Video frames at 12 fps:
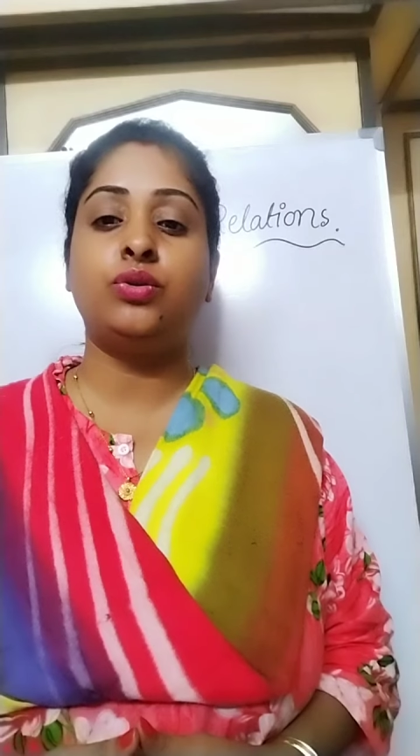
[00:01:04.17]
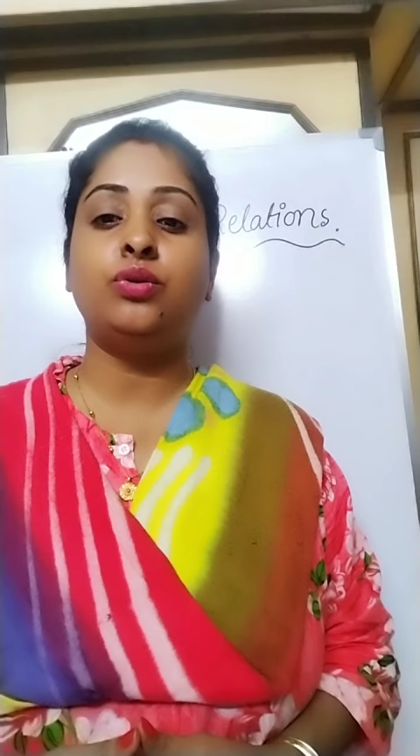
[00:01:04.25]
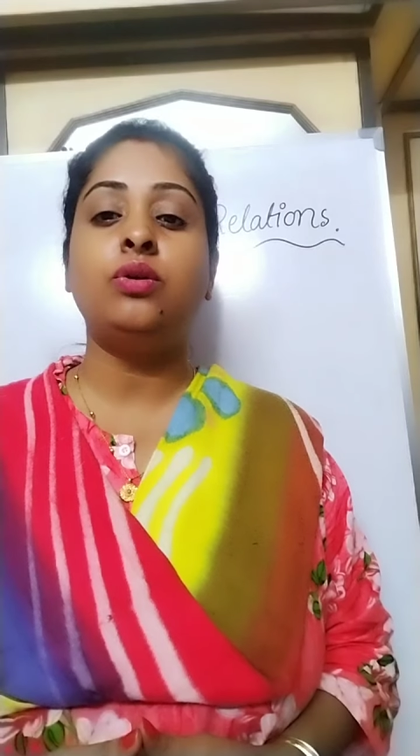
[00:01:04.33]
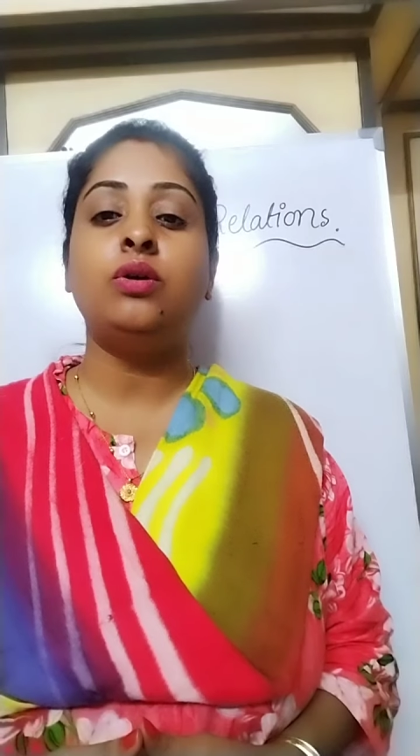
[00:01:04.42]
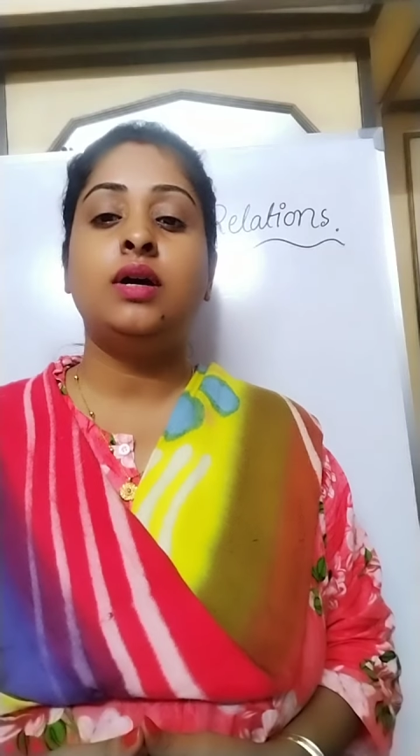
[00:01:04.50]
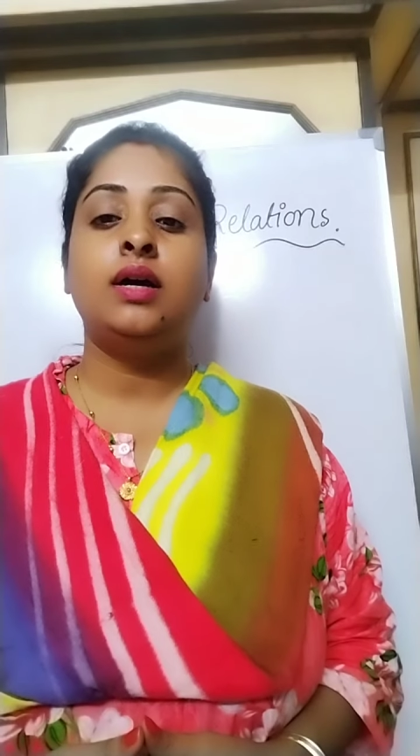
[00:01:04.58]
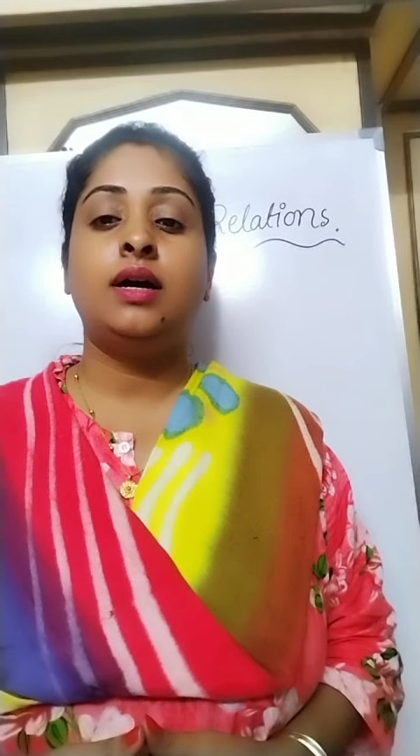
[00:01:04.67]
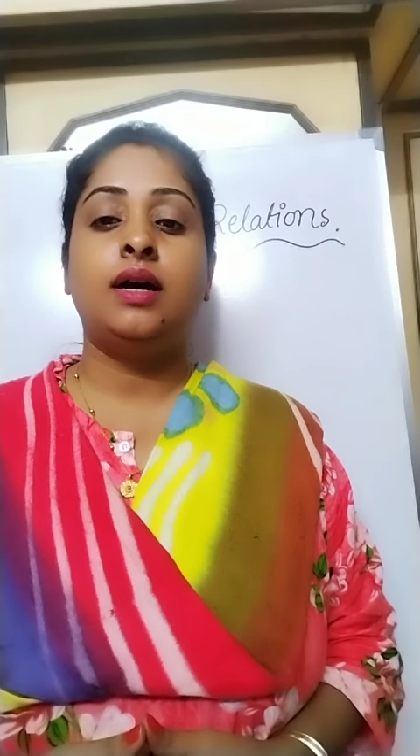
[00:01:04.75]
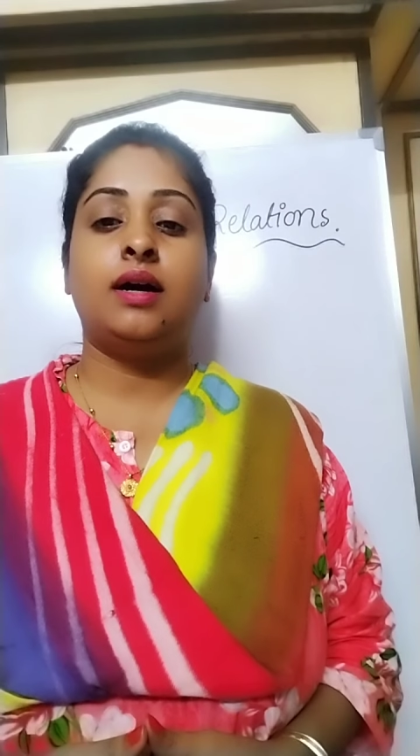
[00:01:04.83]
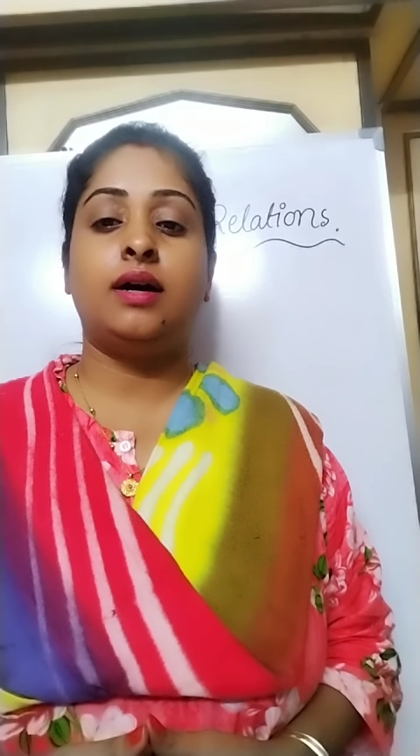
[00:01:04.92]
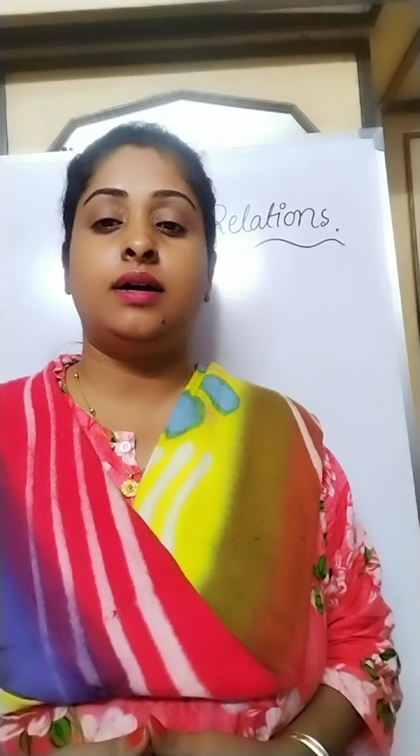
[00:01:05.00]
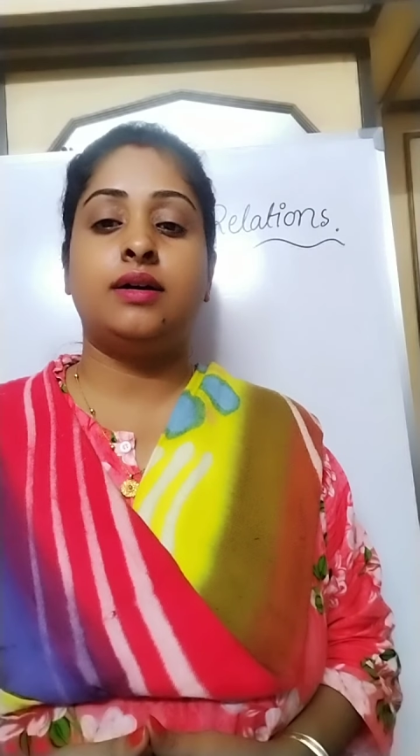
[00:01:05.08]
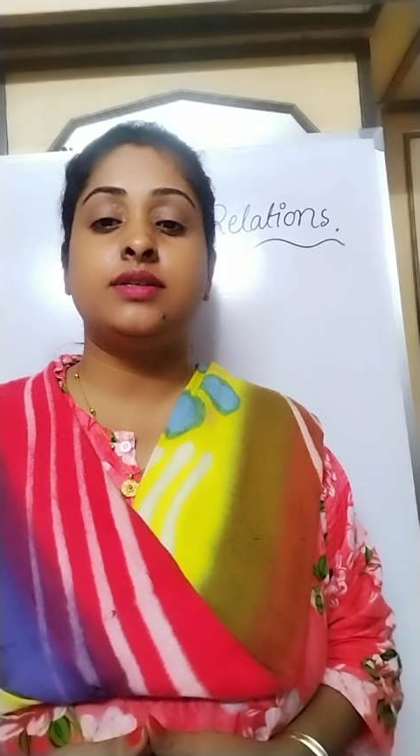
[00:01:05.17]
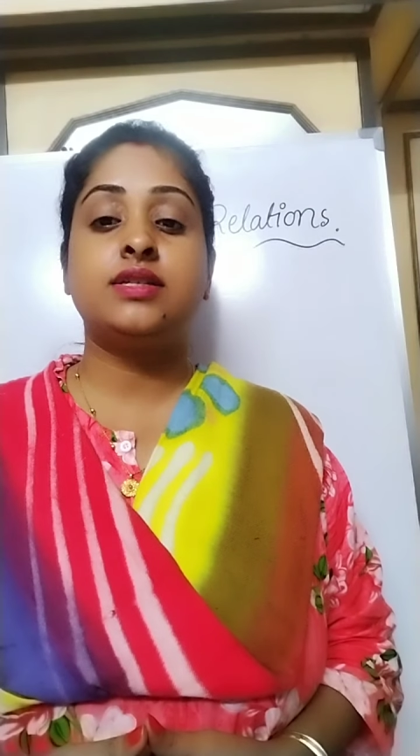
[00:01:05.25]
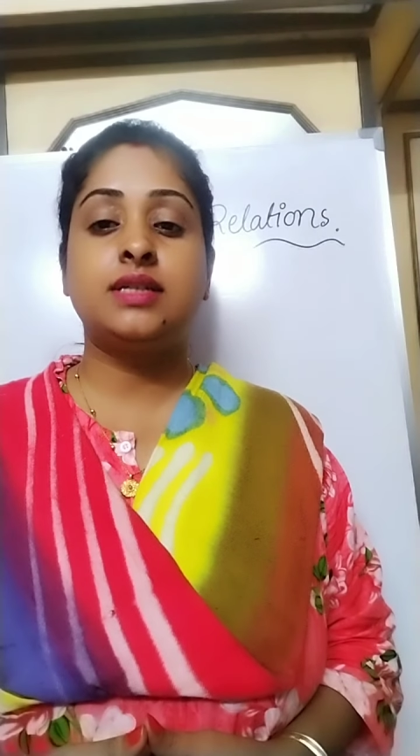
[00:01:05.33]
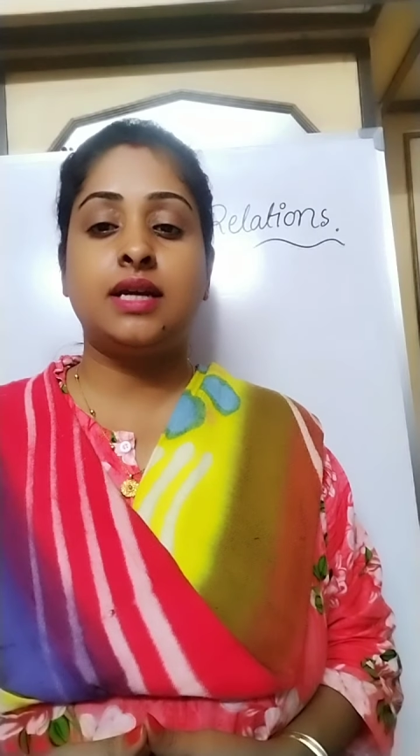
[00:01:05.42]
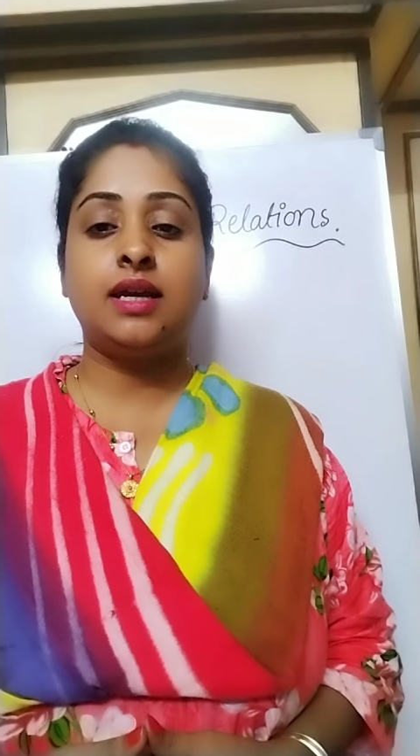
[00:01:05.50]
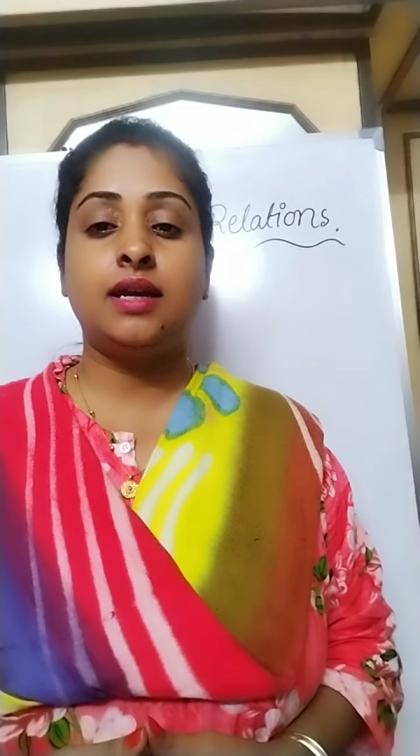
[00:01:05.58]
to uh,
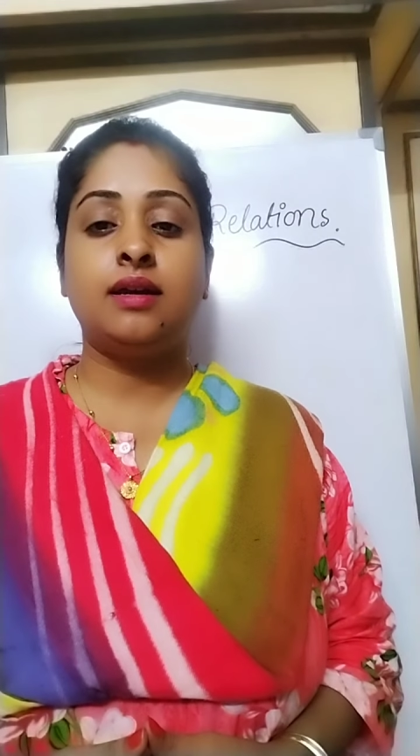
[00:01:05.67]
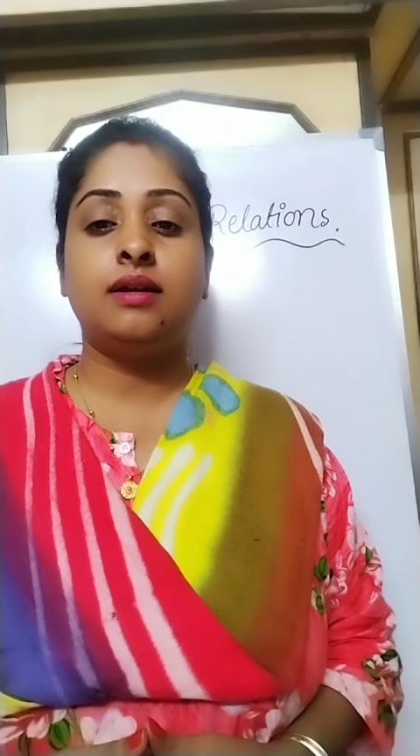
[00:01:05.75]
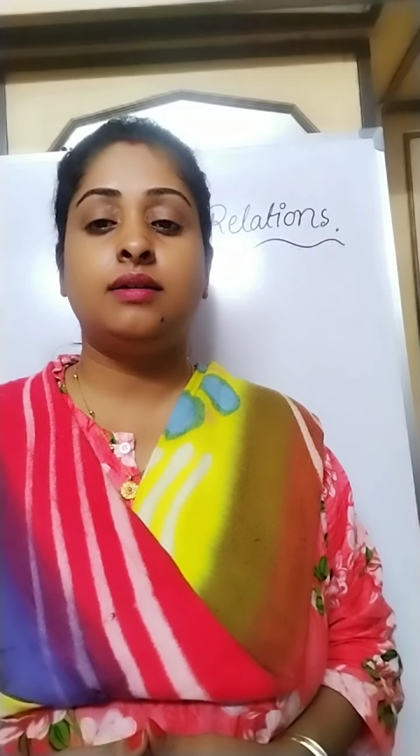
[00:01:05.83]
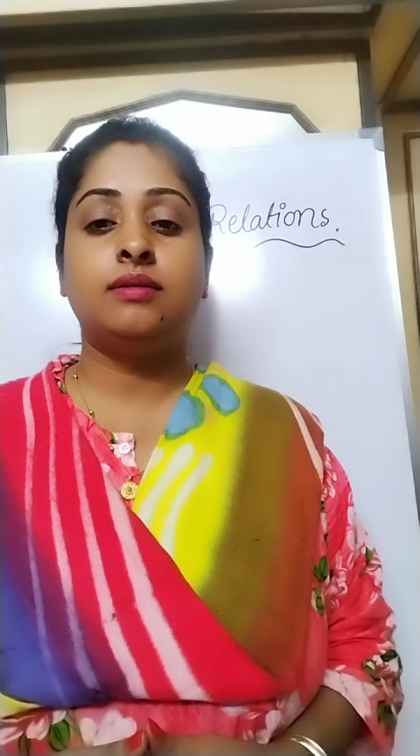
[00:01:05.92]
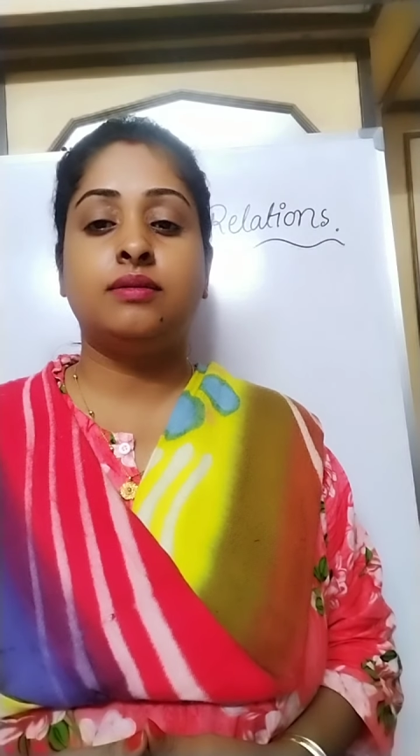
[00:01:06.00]
stay